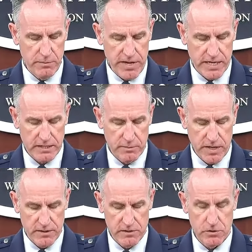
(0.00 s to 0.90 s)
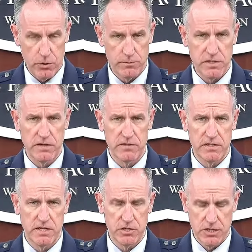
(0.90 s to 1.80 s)
impacted by this storm's
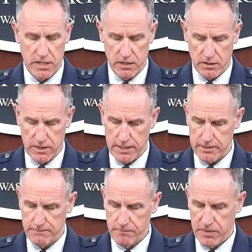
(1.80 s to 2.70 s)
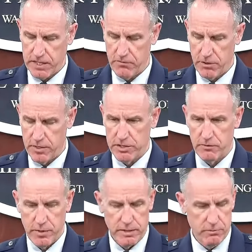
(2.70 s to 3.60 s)
devastation in our thoughts. Thank you very much, everybody.